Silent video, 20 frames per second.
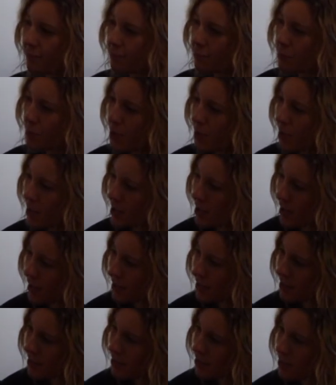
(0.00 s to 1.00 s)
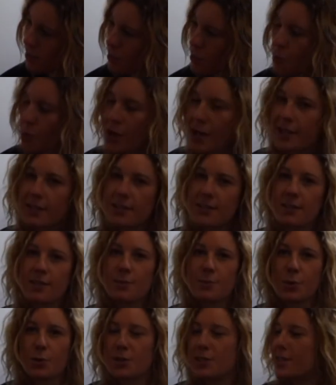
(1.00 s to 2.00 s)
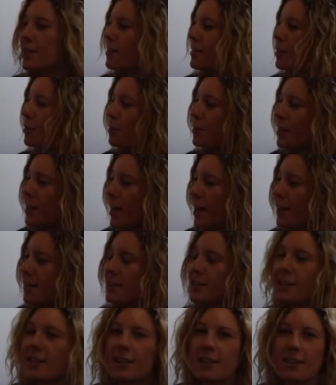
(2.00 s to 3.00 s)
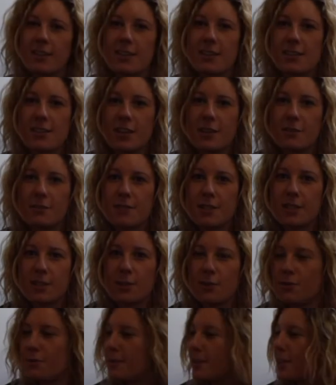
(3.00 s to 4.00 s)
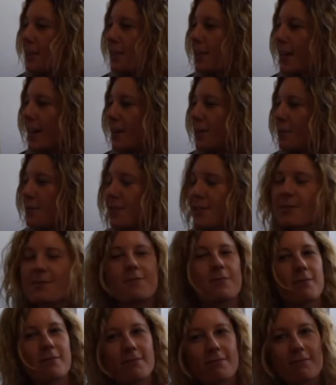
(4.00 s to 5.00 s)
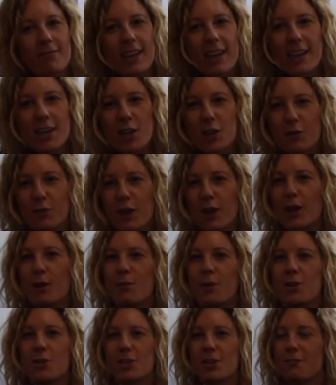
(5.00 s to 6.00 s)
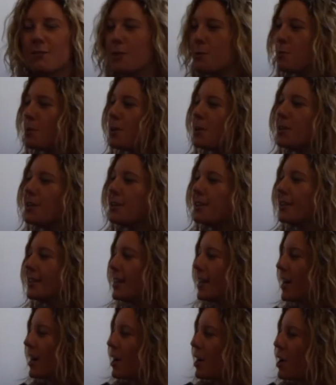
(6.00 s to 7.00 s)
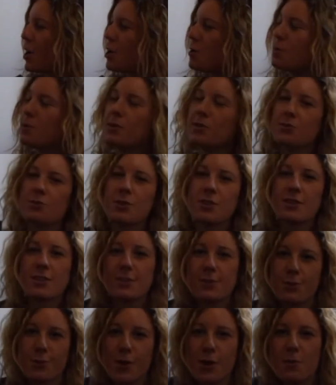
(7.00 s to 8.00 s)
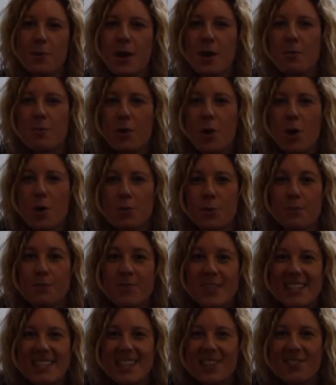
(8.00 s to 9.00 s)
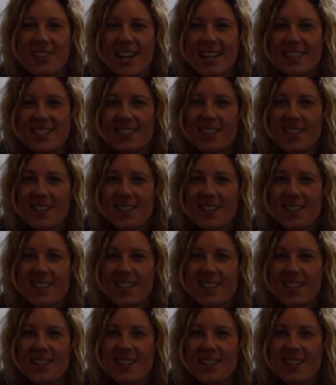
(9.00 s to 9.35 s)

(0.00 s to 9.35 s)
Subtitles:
But he hasn't quite spotted them yet in the safety of his house. Thank you very much, everyone. I hope you enjoyed the story about Bob. See you next